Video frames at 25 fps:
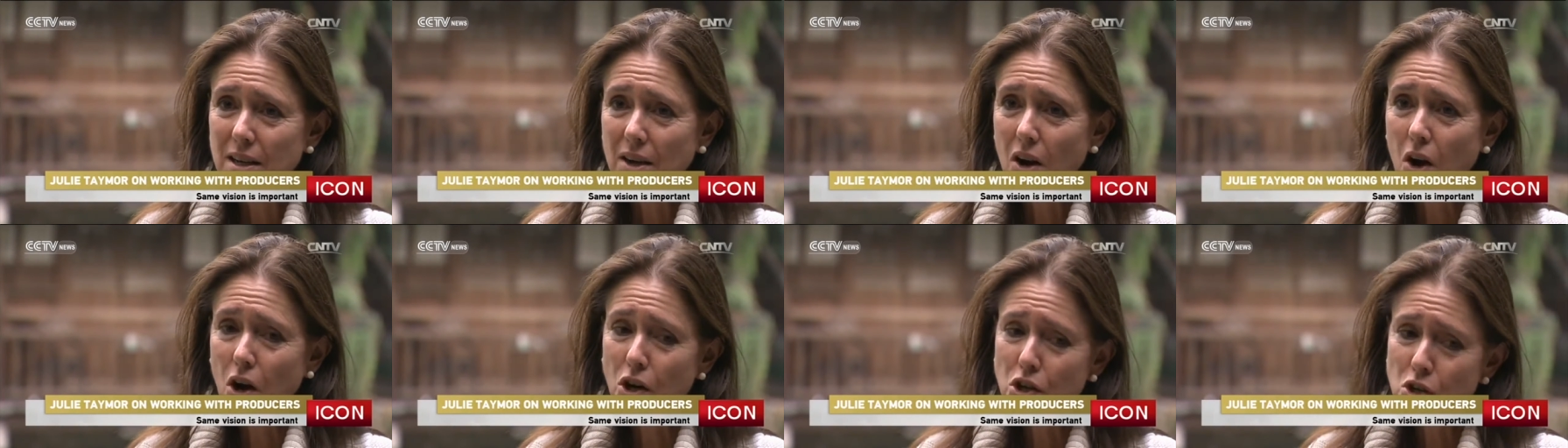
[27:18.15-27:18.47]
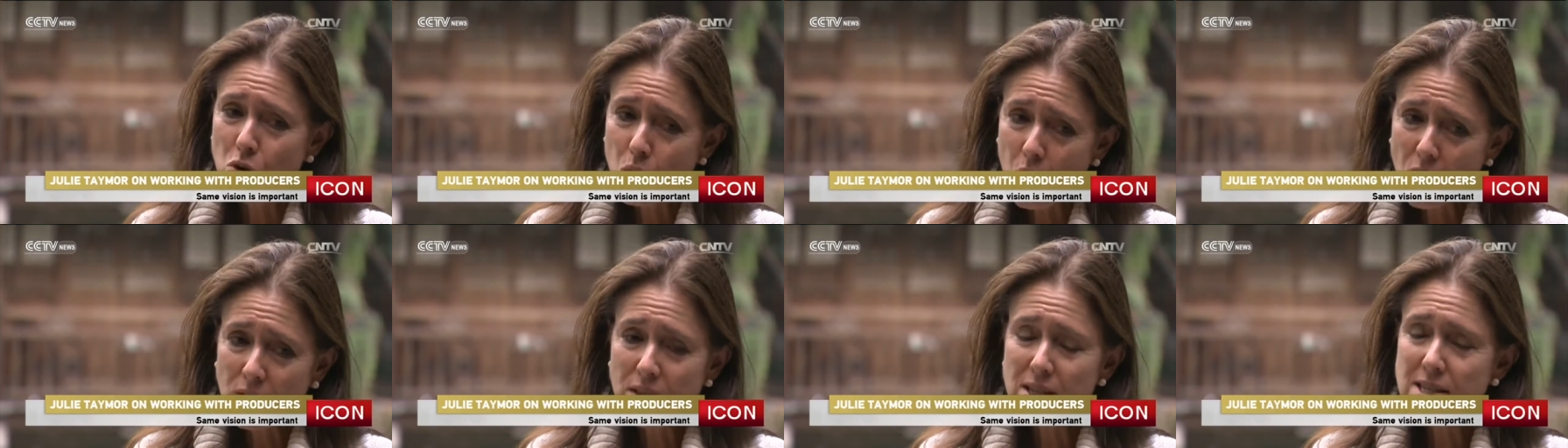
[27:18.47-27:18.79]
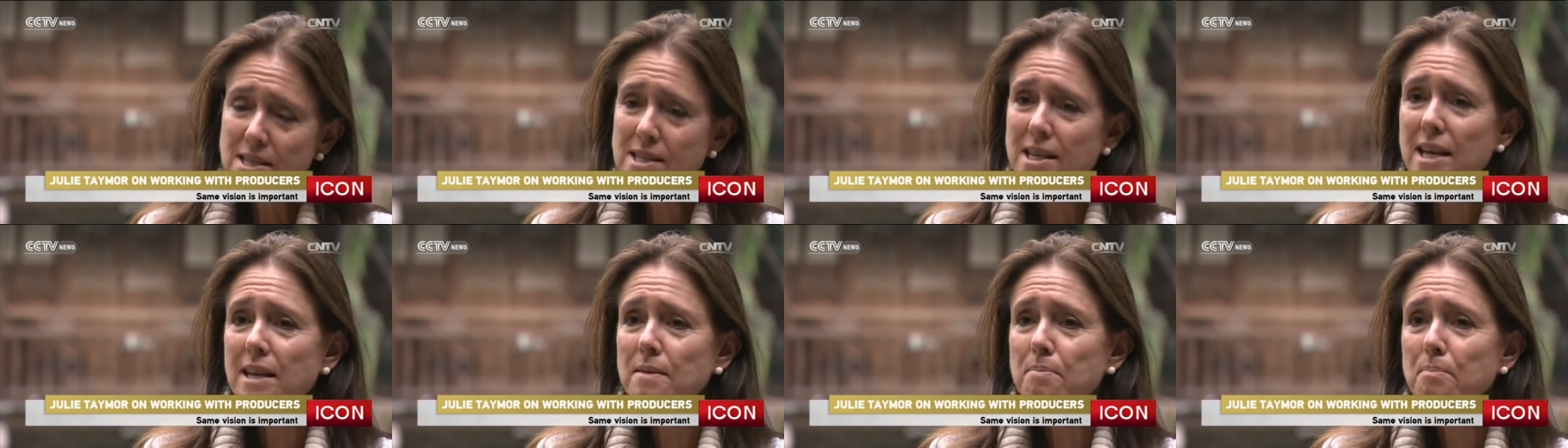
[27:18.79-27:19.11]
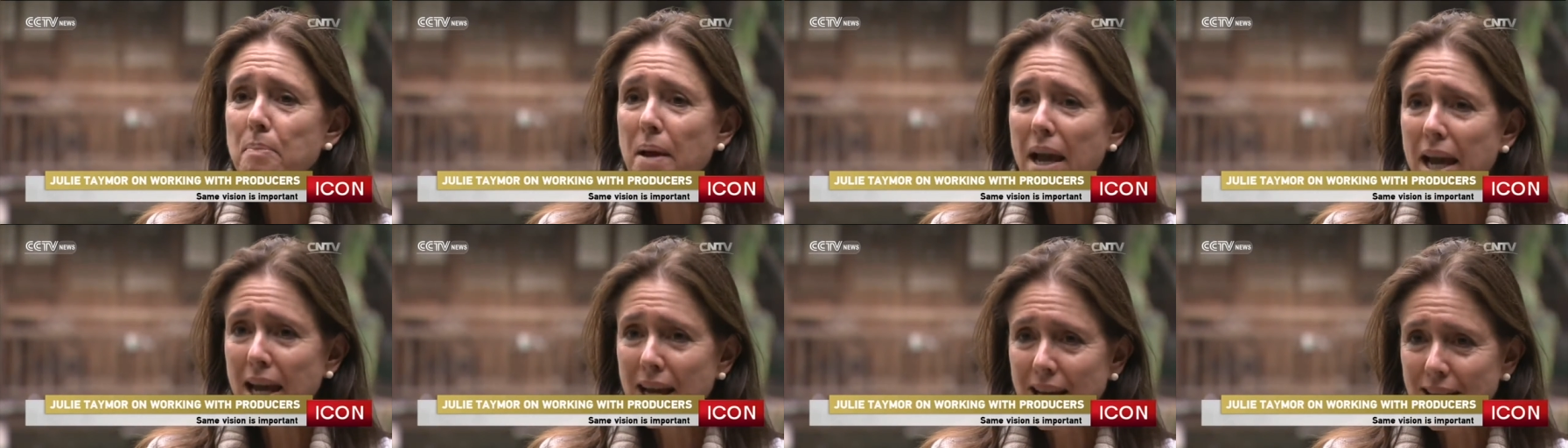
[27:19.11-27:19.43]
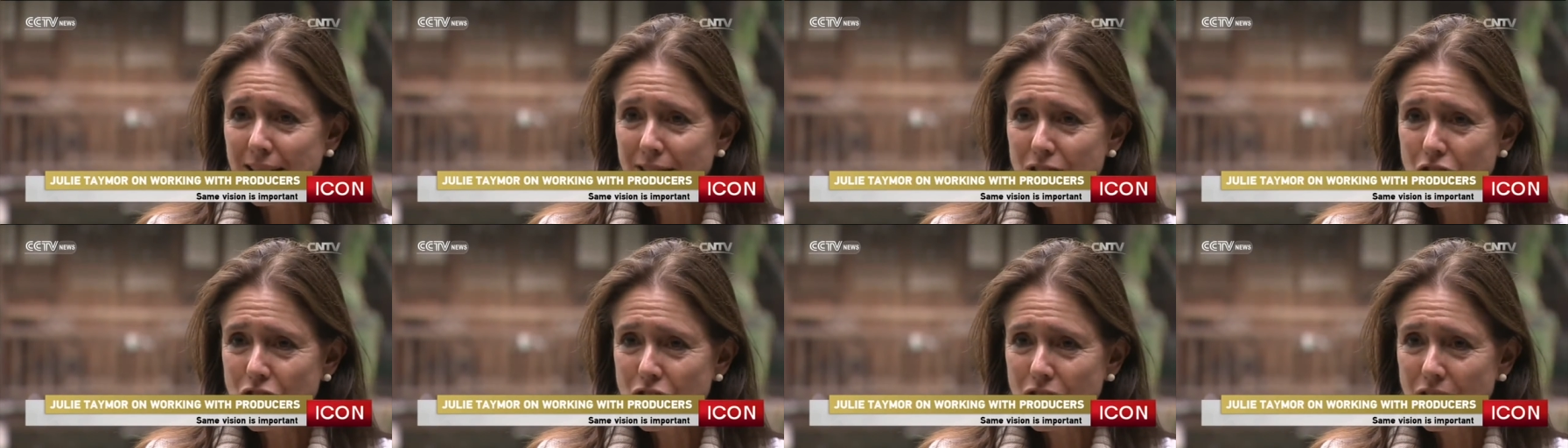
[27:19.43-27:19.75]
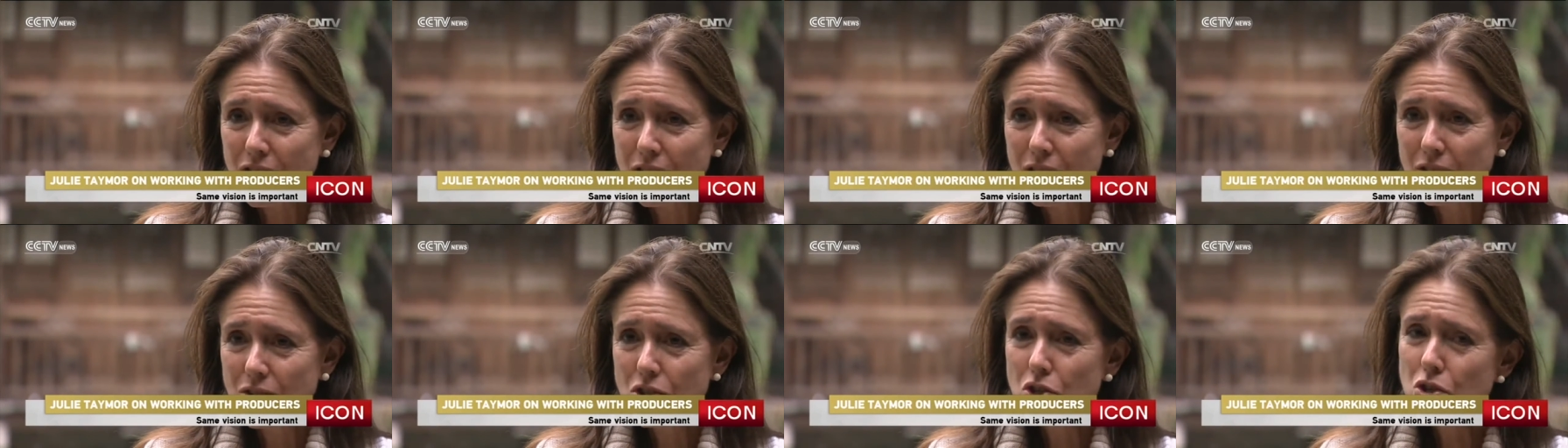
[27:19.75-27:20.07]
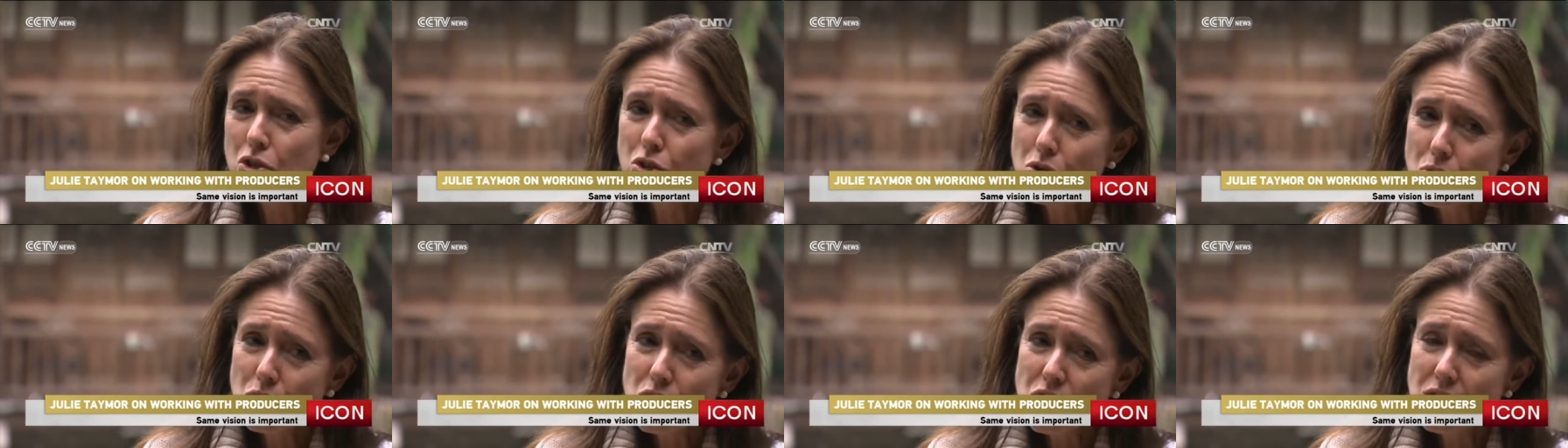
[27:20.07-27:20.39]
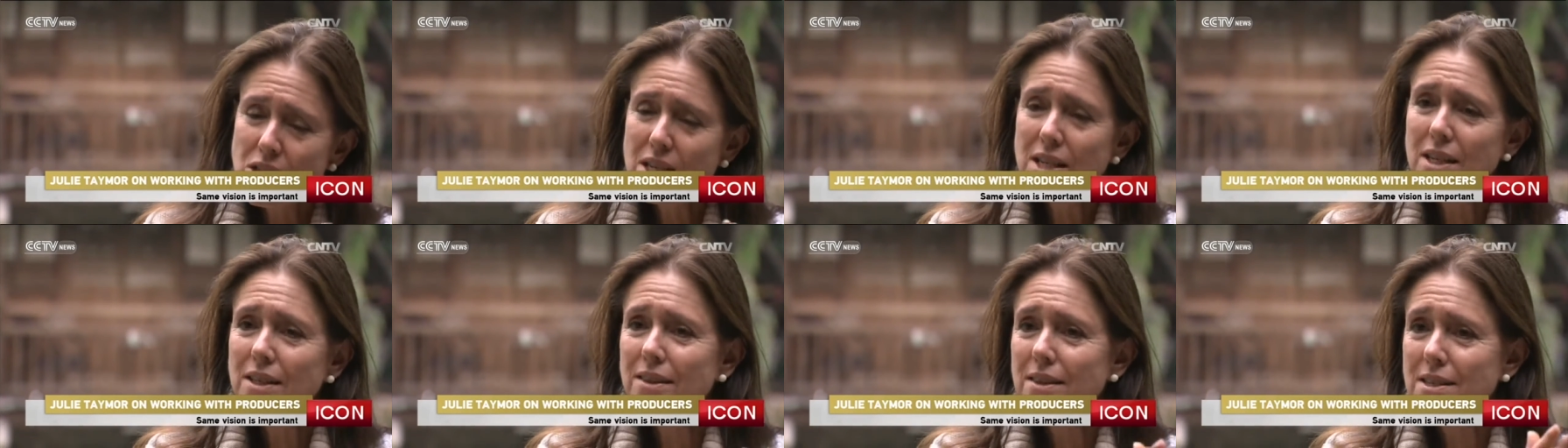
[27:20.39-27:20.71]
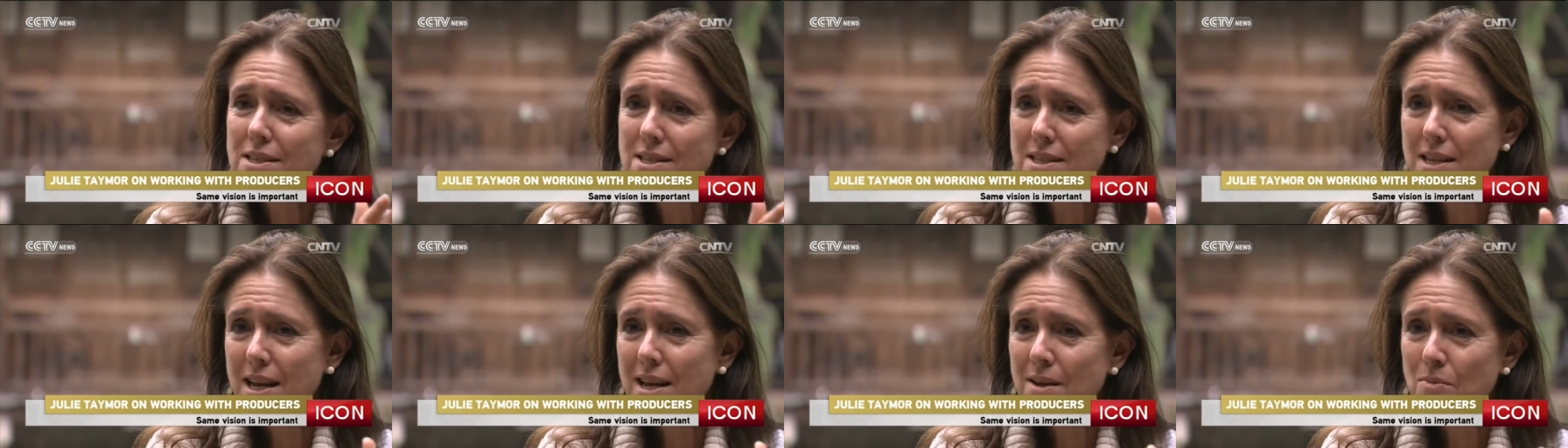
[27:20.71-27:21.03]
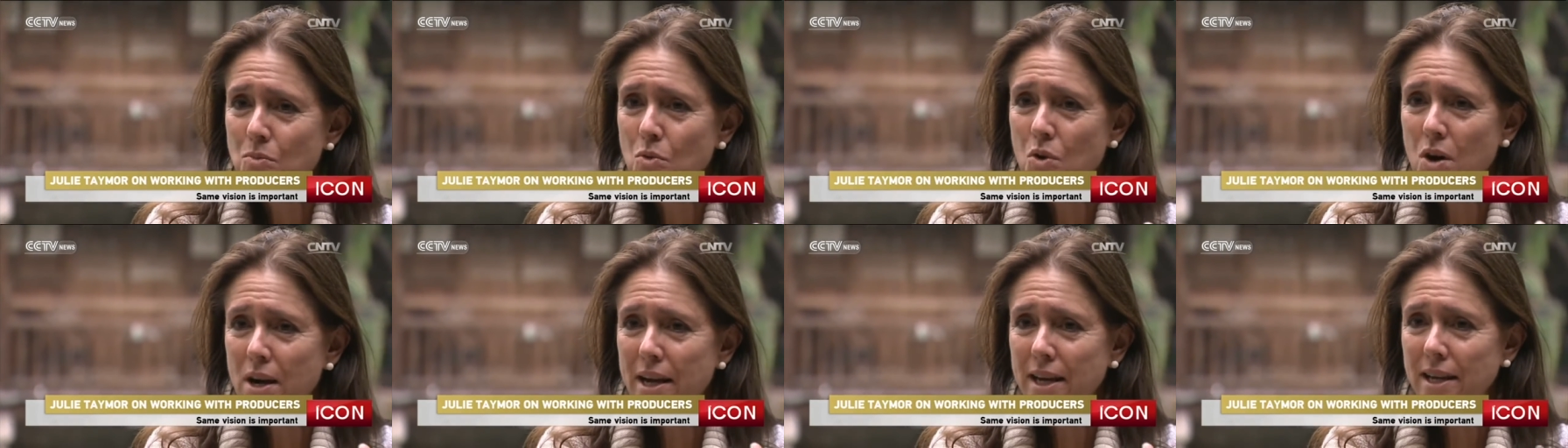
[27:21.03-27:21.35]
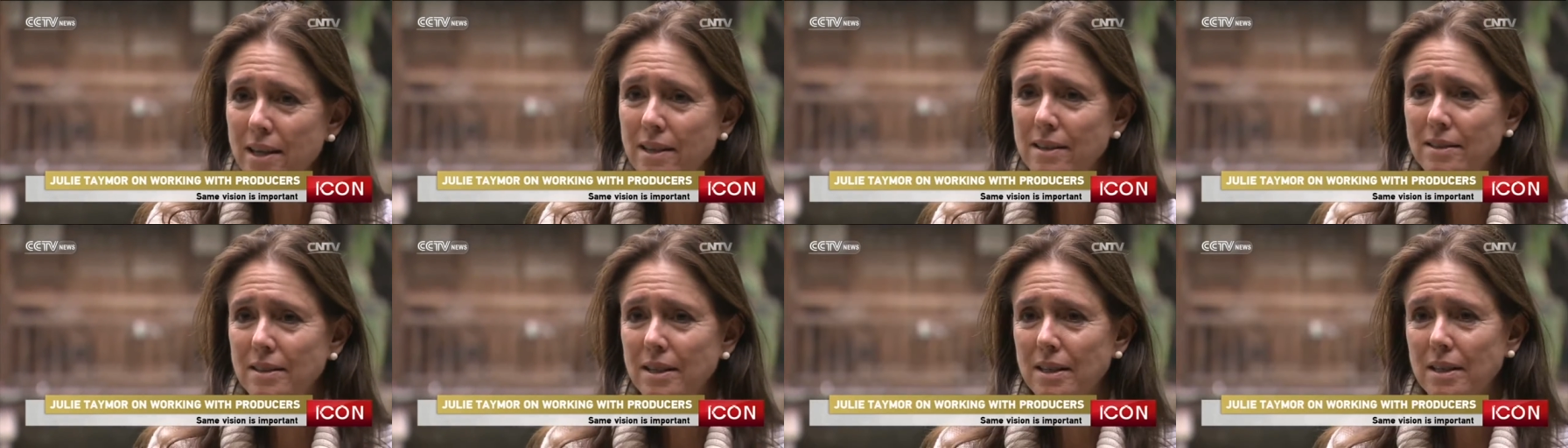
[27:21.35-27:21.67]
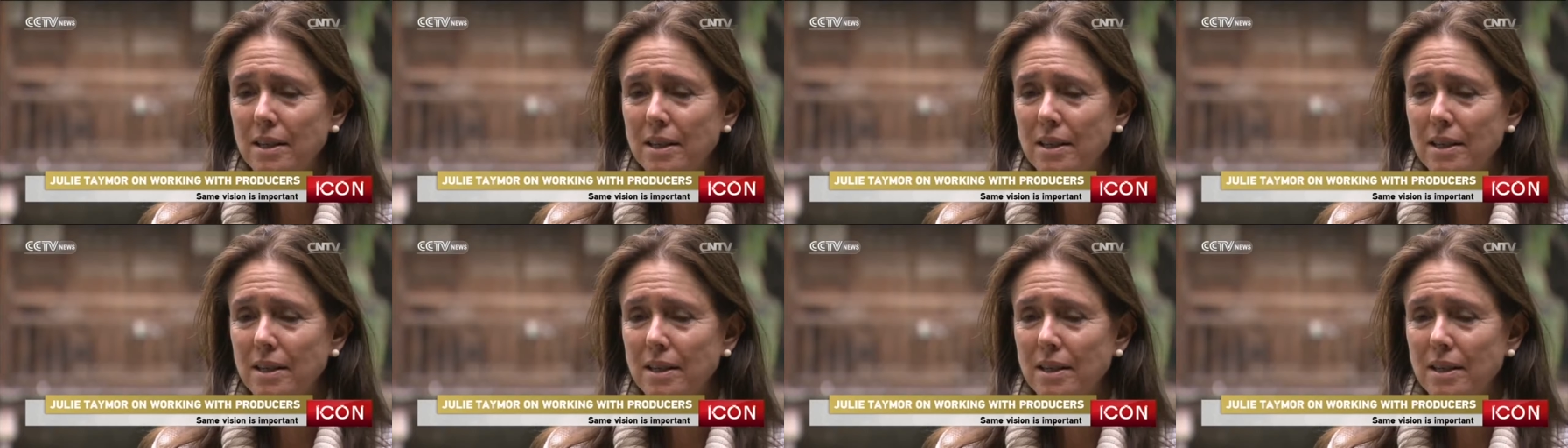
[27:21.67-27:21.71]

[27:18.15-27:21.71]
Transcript: Are you on the same page? Do you see it the same way?